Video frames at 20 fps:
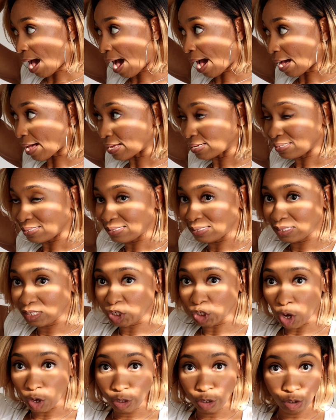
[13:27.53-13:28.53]
I
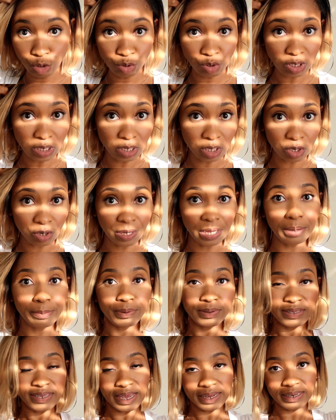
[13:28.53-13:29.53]
used a little heat
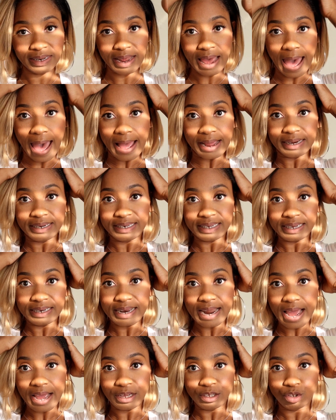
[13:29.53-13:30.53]
protectant. I
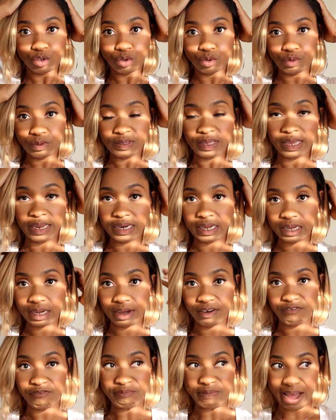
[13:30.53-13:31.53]
did not use any
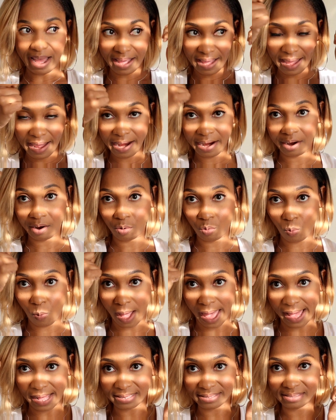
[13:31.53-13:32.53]
of my hair
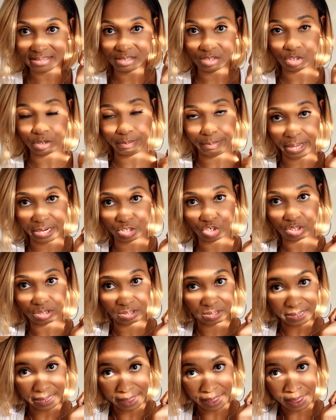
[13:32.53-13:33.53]
wax to make
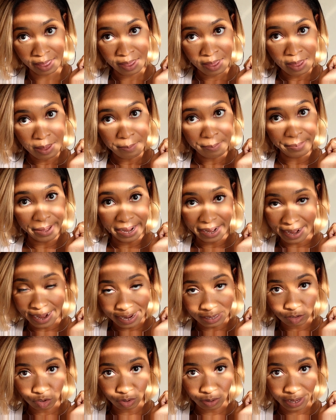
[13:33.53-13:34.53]
sure that my
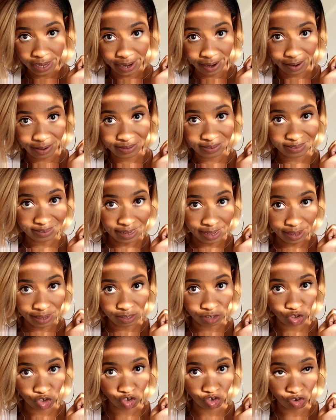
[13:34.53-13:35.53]
natural hair
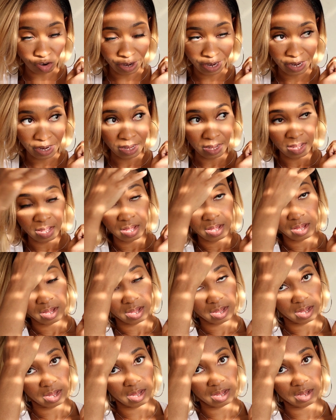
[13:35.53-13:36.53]
stays straight.
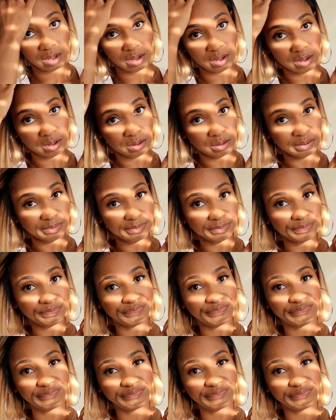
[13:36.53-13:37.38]
I'm